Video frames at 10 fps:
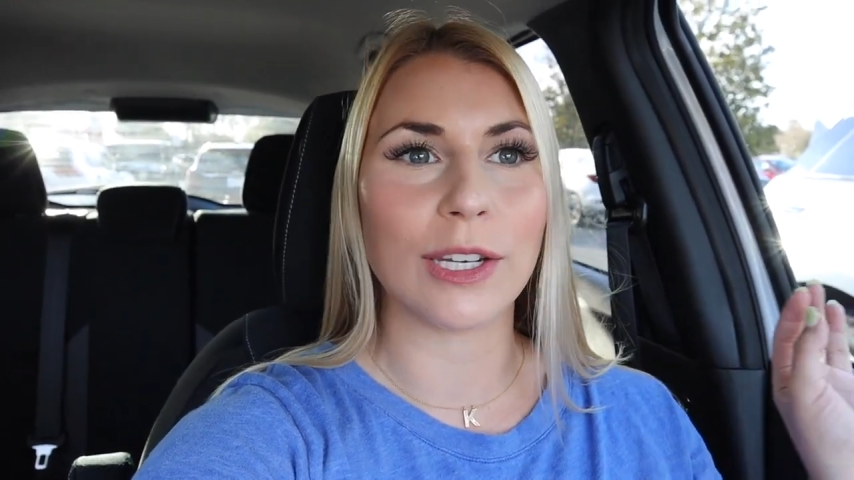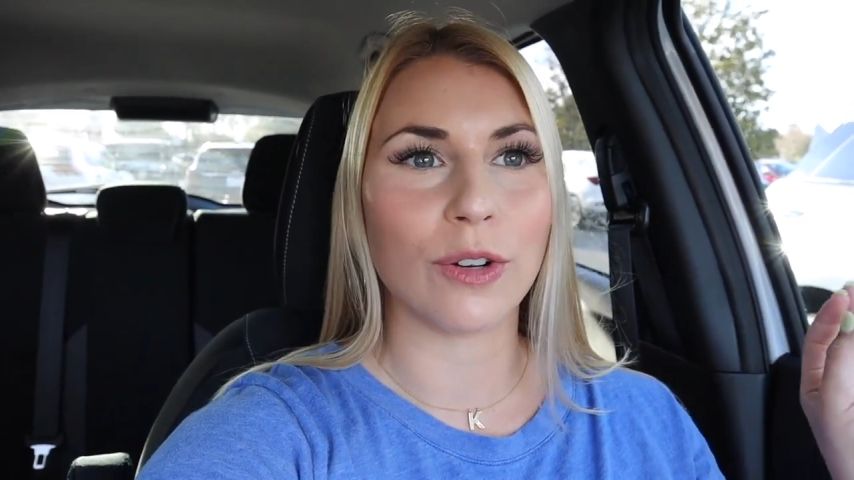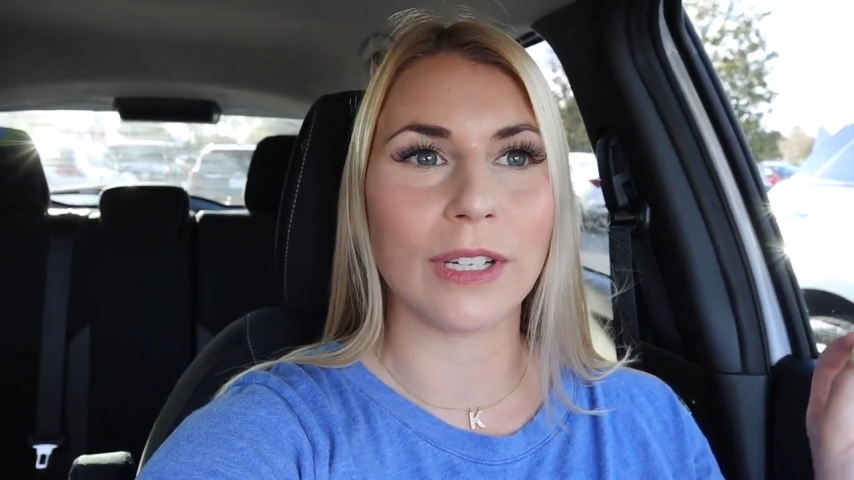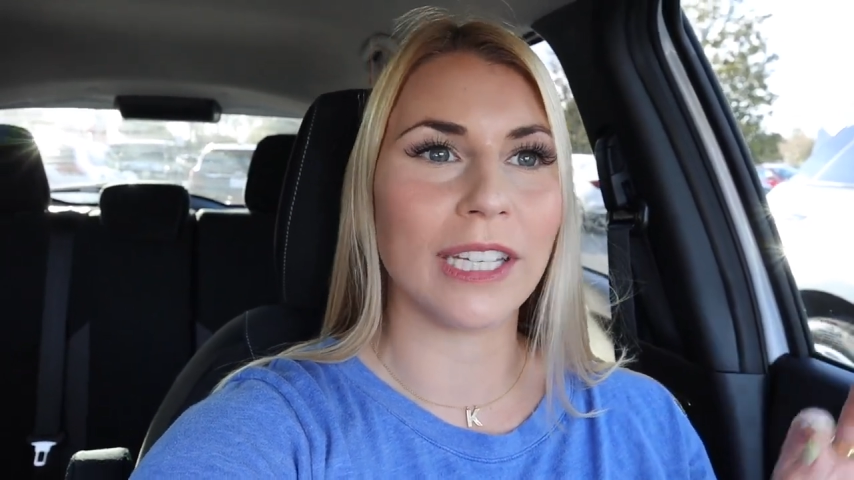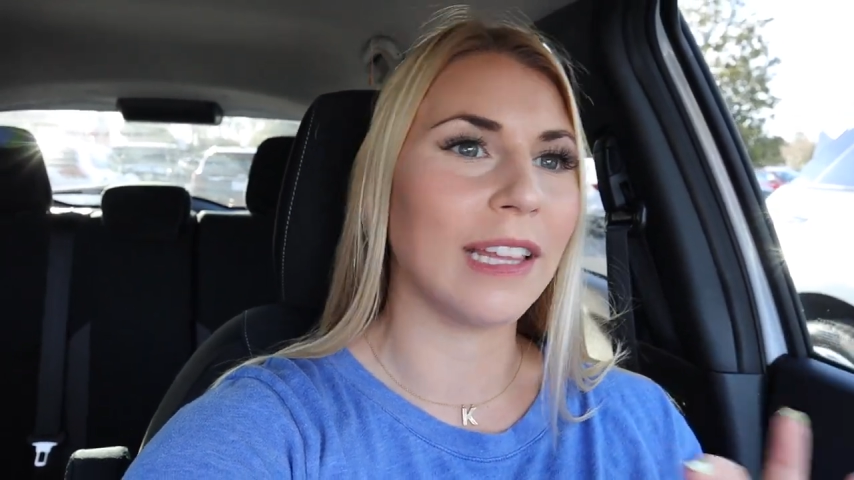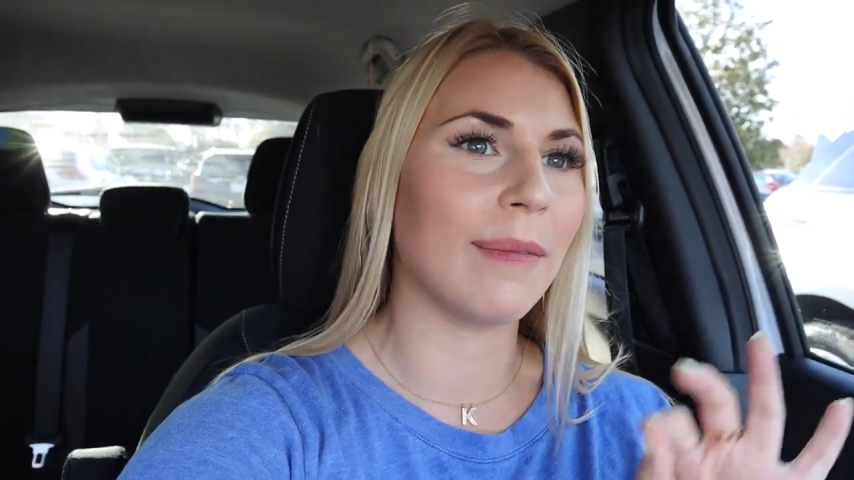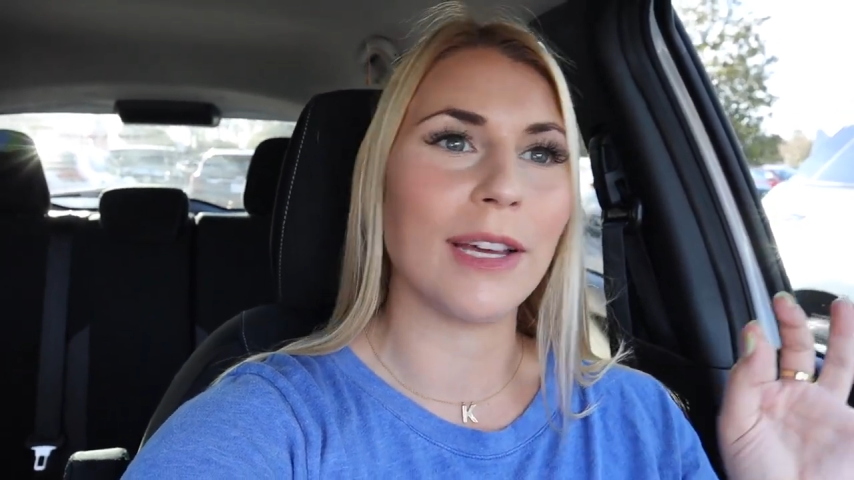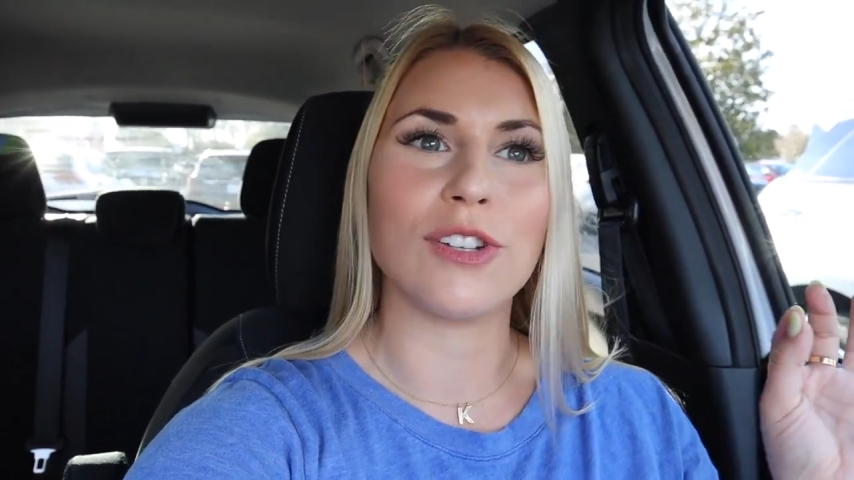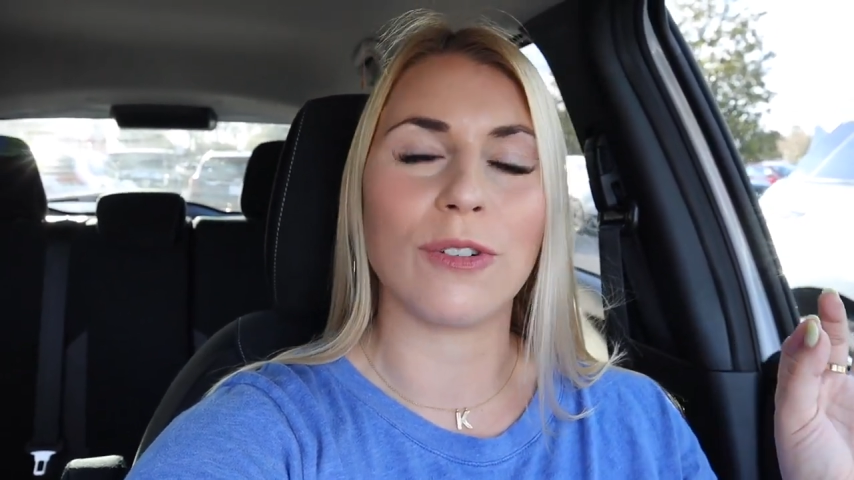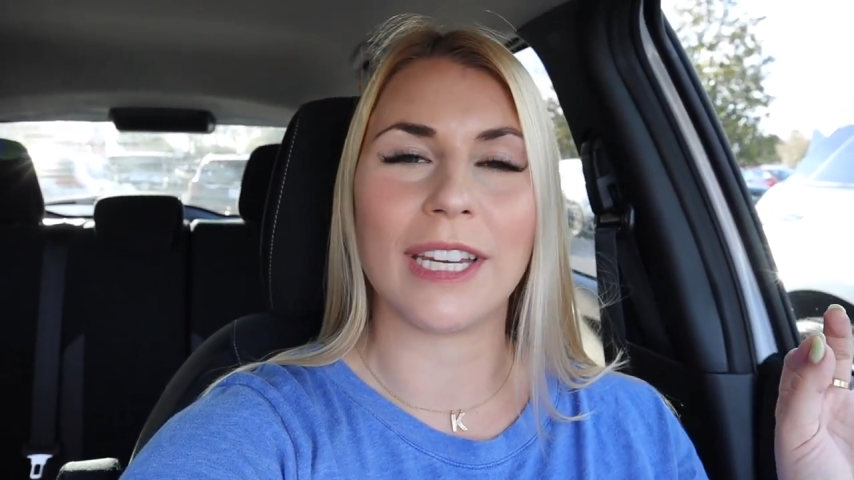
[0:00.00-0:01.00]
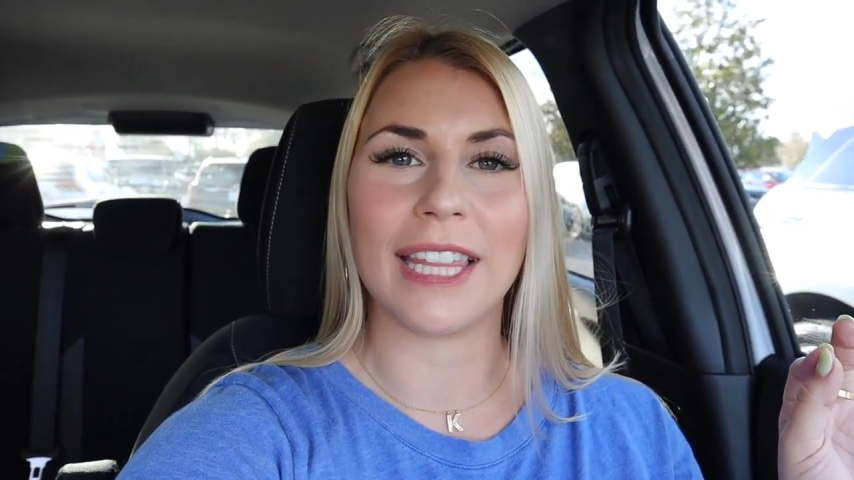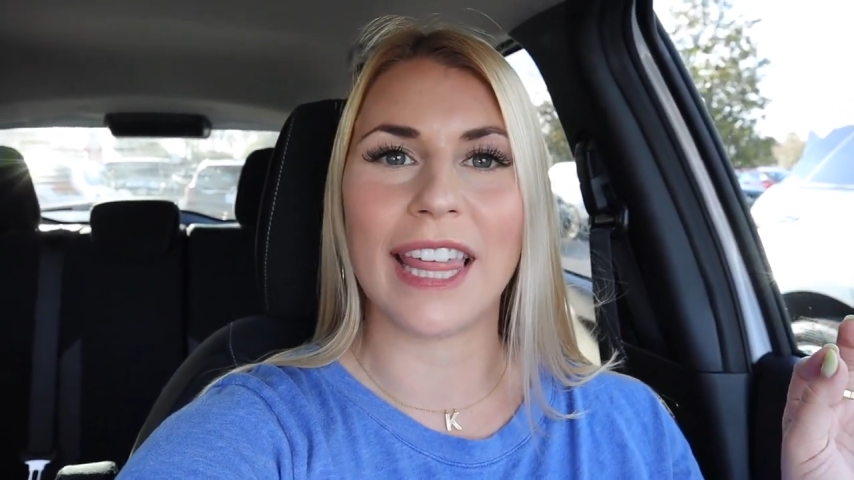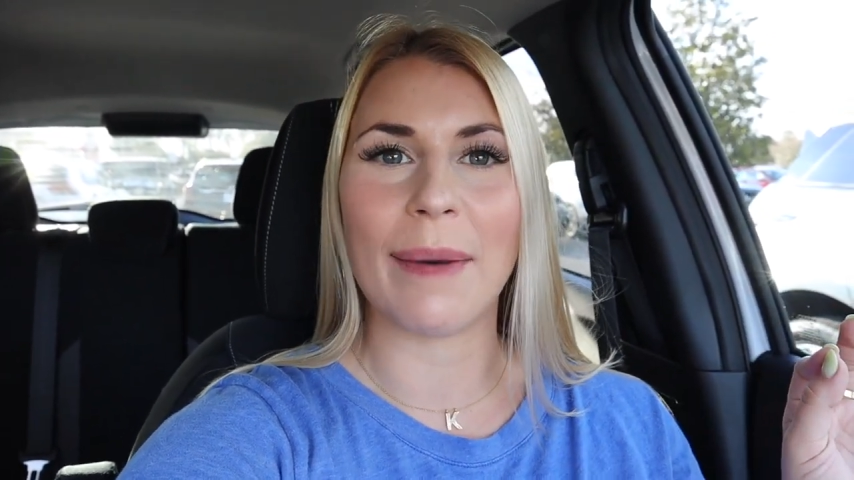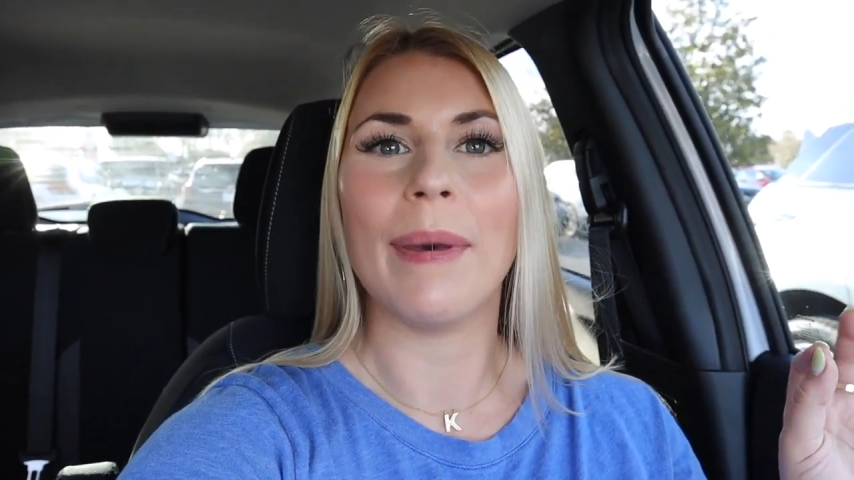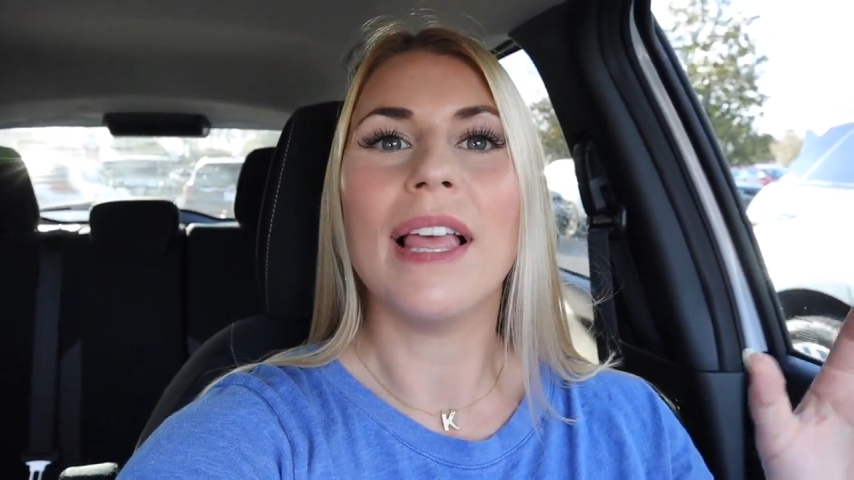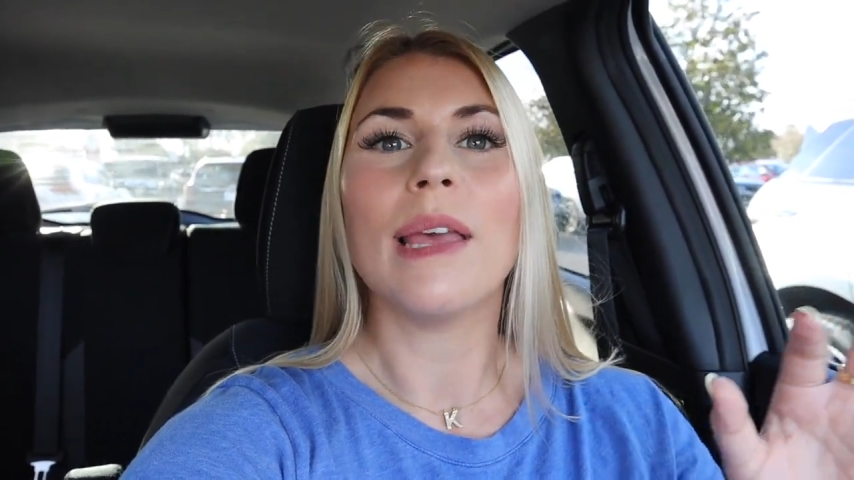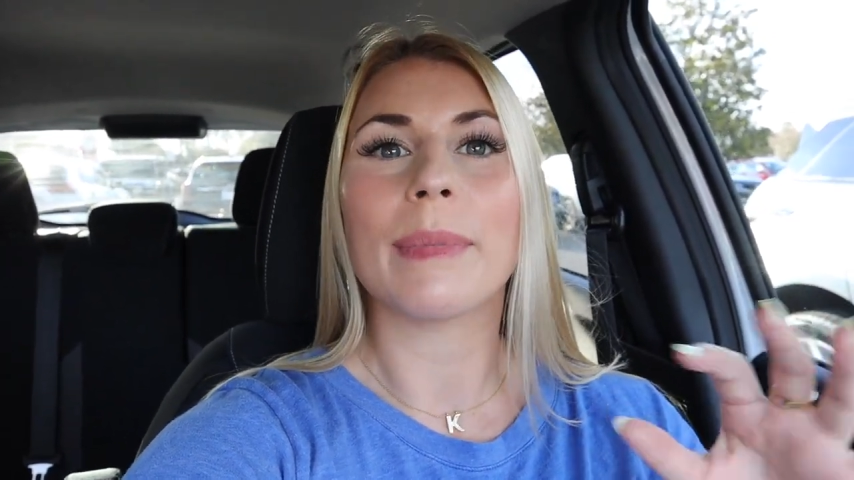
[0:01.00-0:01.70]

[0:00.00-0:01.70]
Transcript: I don't need them, I don't need them,